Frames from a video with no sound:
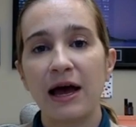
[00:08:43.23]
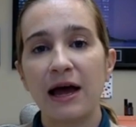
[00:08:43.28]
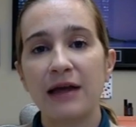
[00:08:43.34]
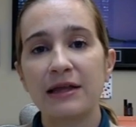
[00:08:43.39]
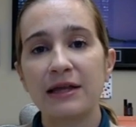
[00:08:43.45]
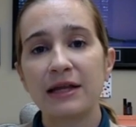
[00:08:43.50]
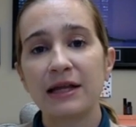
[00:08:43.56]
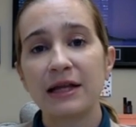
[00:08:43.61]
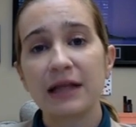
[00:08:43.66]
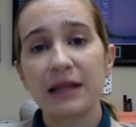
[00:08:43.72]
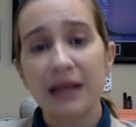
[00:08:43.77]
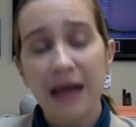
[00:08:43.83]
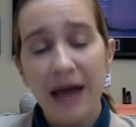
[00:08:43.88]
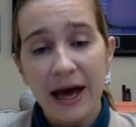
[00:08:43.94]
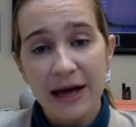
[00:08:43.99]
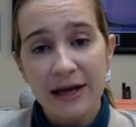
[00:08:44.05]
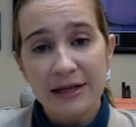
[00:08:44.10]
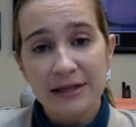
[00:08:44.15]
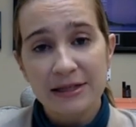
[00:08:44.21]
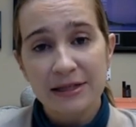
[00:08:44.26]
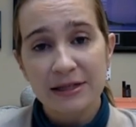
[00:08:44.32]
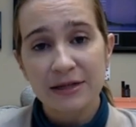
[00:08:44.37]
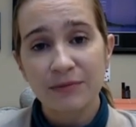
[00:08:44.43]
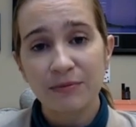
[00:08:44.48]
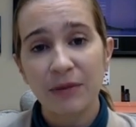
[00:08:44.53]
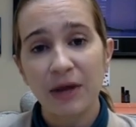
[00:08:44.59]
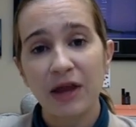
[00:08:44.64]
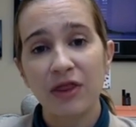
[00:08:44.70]
And then
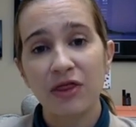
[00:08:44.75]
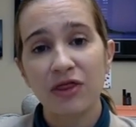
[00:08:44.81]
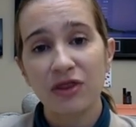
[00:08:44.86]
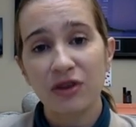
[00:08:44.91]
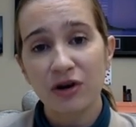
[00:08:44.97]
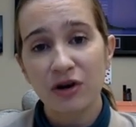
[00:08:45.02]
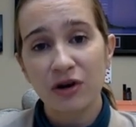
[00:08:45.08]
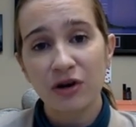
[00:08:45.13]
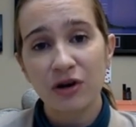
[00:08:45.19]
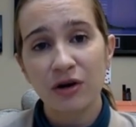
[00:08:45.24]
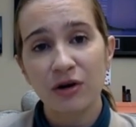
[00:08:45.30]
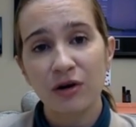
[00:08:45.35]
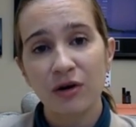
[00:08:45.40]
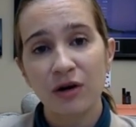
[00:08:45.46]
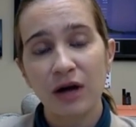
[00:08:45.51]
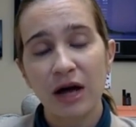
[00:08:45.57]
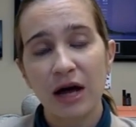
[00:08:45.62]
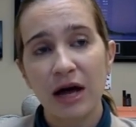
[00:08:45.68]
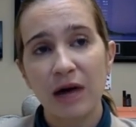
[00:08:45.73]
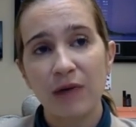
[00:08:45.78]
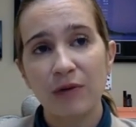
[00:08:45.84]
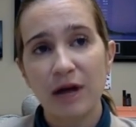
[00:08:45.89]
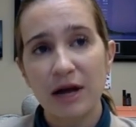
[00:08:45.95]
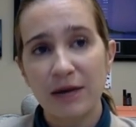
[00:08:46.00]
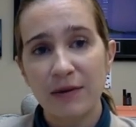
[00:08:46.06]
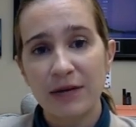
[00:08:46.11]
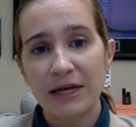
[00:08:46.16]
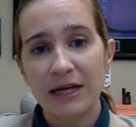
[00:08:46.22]
last, my third
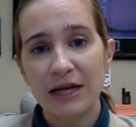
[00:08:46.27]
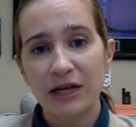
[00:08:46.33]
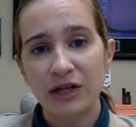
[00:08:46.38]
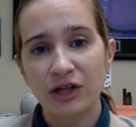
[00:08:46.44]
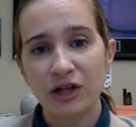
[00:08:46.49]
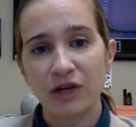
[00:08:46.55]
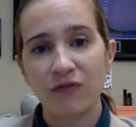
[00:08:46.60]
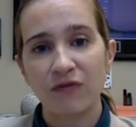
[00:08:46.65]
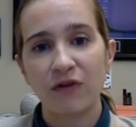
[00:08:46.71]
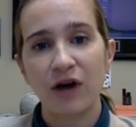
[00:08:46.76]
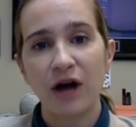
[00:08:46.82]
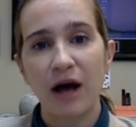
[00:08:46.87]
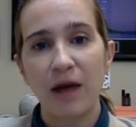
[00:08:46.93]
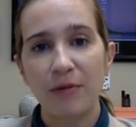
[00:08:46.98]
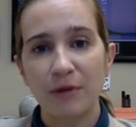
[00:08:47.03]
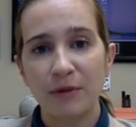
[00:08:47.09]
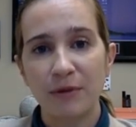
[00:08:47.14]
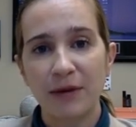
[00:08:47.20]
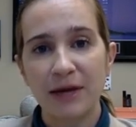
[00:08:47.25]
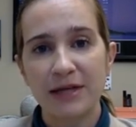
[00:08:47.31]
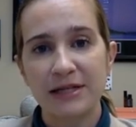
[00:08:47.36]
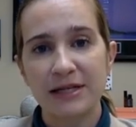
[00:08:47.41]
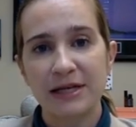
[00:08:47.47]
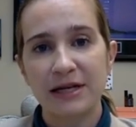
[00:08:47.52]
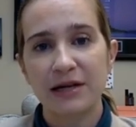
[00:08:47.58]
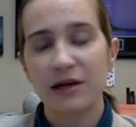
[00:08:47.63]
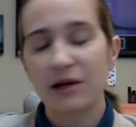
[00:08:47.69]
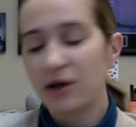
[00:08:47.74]
recommendation for
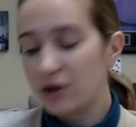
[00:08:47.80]
optimizing